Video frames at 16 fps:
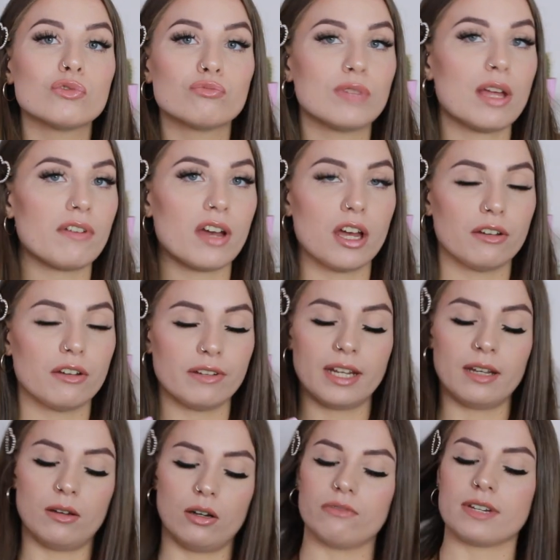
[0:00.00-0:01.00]
Never heard of
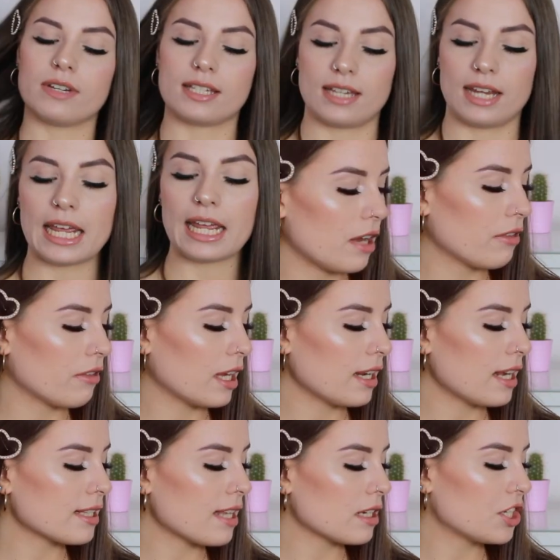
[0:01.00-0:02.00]
it, obviously. I think
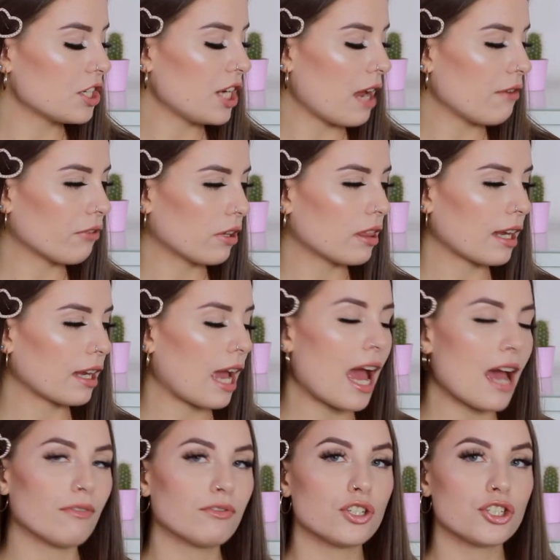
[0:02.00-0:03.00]
that's actually everything I
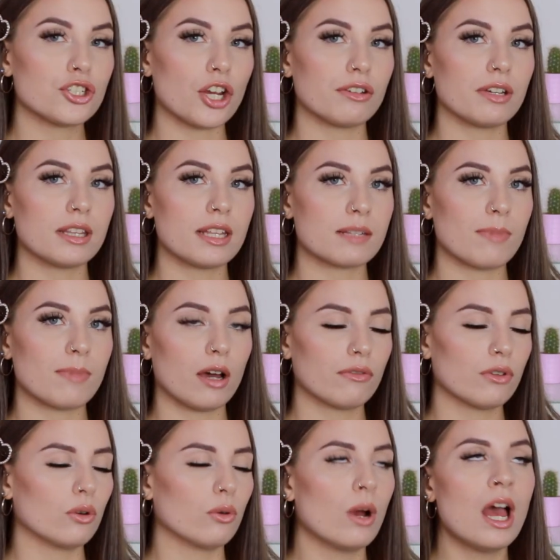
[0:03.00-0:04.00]
have to show you in this part
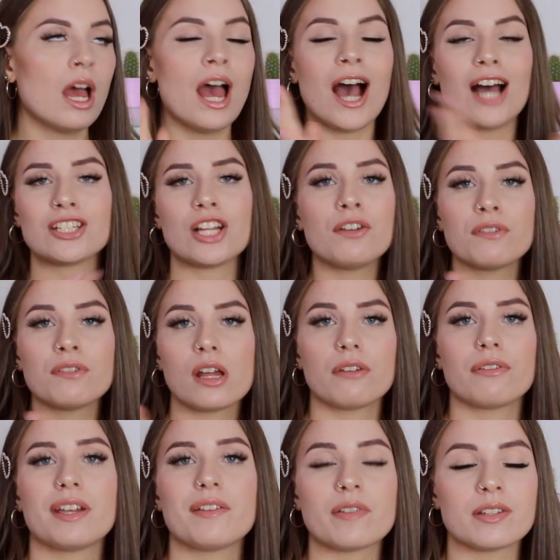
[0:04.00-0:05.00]
of the haul. I don't even know
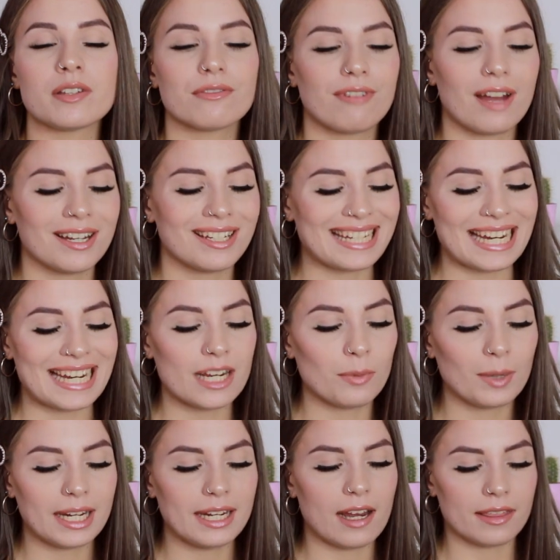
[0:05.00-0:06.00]
if I even divided it
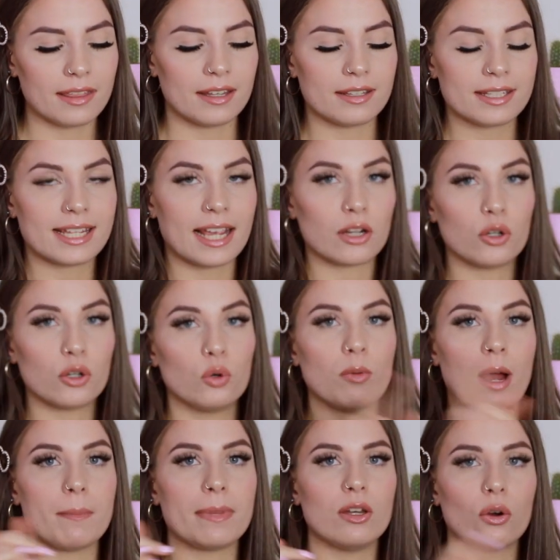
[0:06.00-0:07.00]
equally, like the second haul
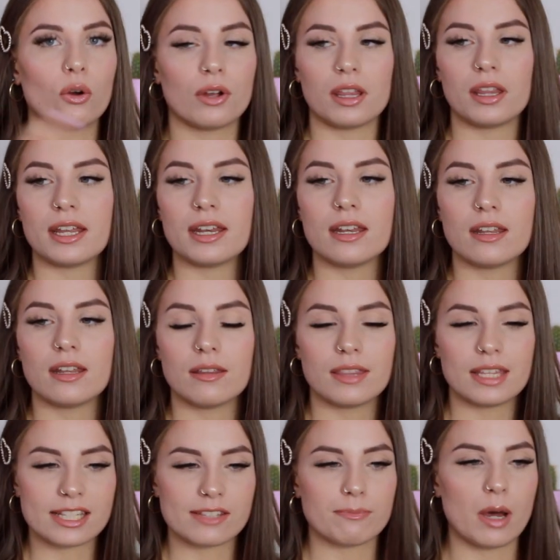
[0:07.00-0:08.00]
might be longer than
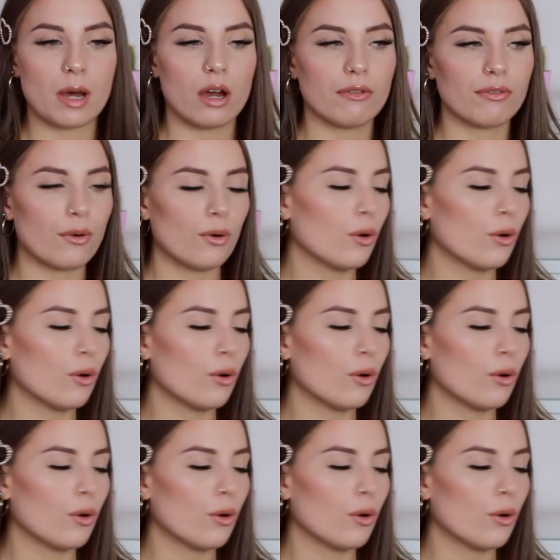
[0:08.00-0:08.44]
this part of the